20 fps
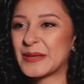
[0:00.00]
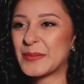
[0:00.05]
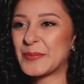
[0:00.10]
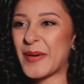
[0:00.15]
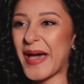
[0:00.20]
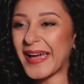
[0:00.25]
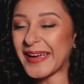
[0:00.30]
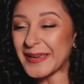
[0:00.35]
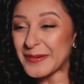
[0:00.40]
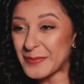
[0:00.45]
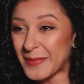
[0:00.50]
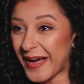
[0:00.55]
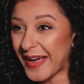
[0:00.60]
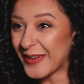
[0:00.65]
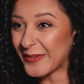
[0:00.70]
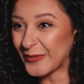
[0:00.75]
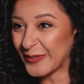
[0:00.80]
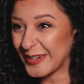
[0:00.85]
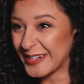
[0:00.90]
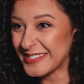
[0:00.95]
Back in
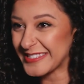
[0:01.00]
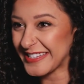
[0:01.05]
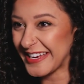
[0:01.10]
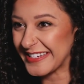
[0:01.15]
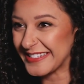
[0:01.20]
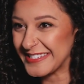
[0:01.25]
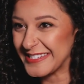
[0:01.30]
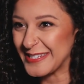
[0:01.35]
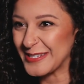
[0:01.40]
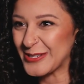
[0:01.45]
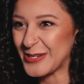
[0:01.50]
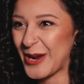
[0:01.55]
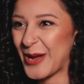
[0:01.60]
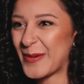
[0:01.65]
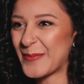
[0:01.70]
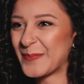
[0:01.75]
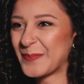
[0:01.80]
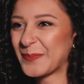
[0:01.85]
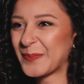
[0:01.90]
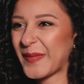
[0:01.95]
my first IT
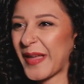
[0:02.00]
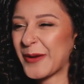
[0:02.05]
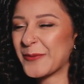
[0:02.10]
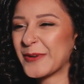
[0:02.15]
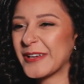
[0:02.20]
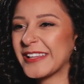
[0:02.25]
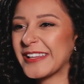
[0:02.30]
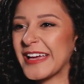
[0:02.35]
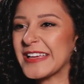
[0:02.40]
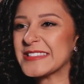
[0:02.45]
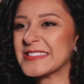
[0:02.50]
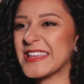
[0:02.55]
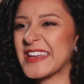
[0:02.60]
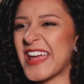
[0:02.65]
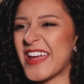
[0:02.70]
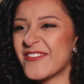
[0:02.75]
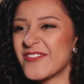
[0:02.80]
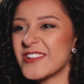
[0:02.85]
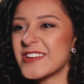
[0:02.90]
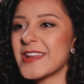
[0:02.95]
job, I realized that
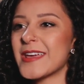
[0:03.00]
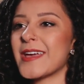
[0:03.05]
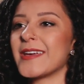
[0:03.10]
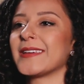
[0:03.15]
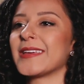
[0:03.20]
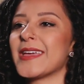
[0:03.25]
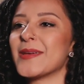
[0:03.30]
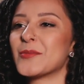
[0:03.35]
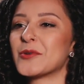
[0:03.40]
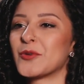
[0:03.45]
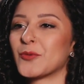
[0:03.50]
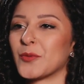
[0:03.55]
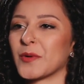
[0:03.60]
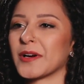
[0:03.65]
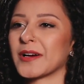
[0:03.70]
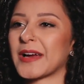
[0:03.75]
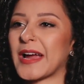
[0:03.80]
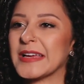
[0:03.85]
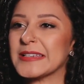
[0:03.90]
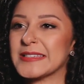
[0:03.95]
every day I came into
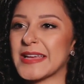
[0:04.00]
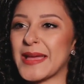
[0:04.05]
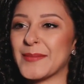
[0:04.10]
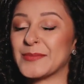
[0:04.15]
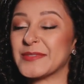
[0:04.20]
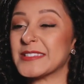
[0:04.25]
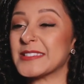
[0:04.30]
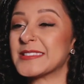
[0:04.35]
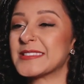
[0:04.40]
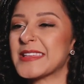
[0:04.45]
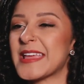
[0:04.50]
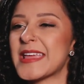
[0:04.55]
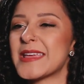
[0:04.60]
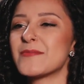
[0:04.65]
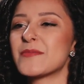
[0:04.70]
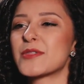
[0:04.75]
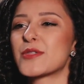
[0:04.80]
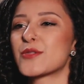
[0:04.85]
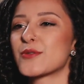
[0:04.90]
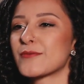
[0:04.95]
work, I typed the
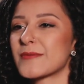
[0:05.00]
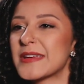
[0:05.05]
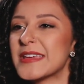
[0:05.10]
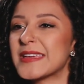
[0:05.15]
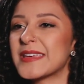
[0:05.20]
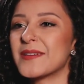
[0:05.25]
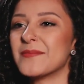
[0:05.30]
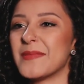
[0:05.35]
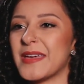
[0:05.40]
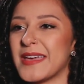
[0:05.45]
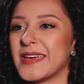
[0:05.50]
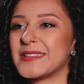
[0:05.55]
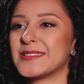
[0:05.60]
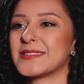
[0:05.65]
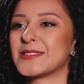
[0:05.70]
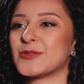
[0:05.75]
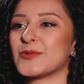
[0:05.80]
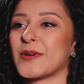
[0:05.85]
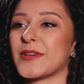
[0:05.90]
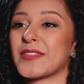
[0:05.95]
same 3
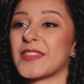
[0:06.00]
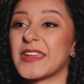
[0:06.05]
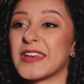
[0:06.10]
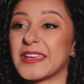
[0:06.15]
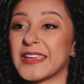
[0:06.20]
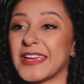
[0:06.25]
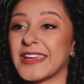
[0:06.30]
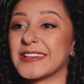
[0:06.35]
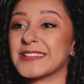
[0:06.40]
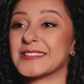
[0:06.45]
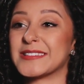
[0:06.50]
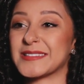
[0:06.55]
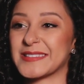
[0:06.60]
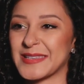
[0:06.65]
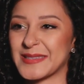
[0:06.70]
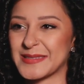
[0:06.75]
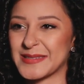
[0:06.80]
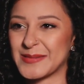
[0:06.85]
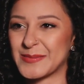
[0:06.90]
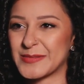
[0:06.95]
commands to authenticate into
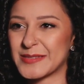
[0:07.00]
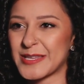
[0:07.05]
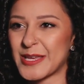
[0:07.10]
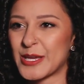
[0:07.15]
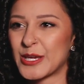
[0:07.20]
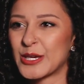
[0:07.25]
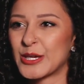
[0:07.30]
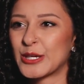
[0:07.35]
systems.